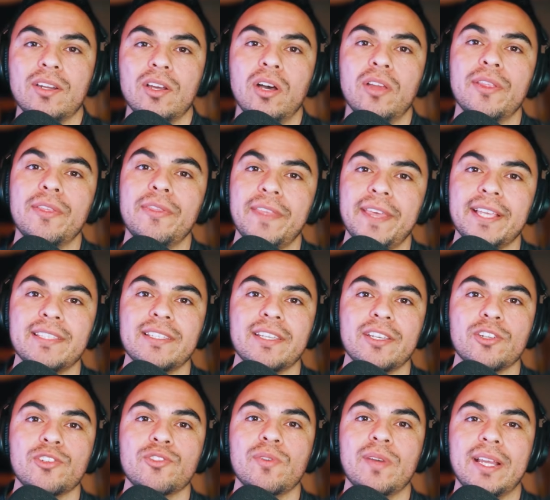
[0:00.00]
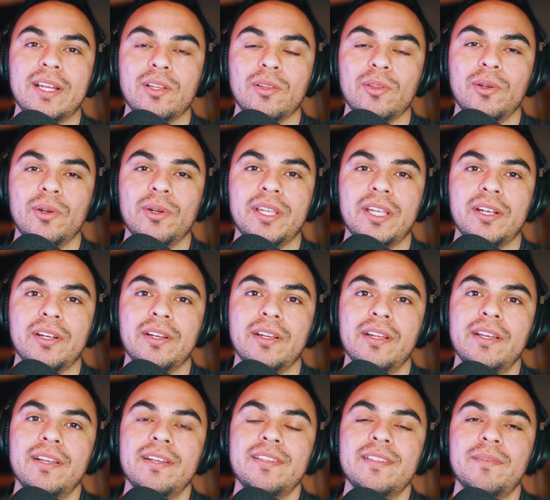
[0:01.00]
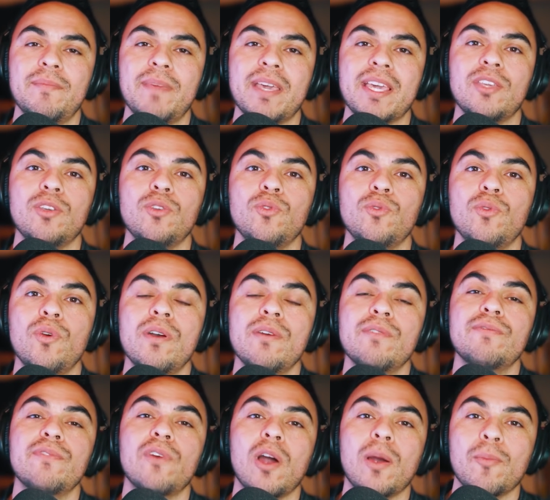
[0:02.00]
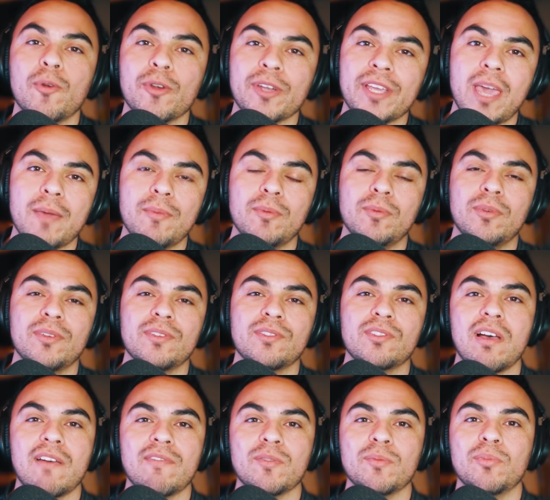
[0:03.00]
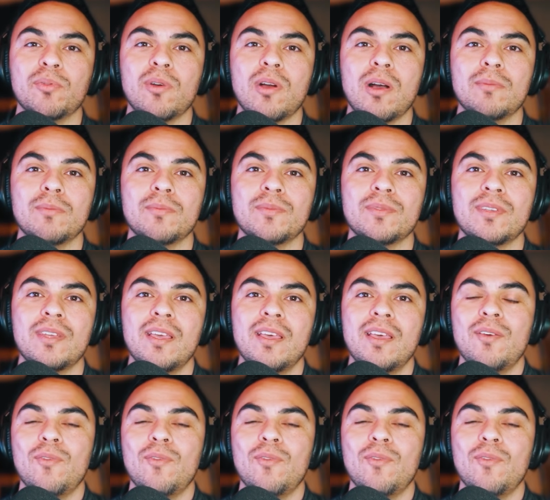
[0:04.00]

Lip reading: on the things that you're trying to learn here to make you far more capable of solving problems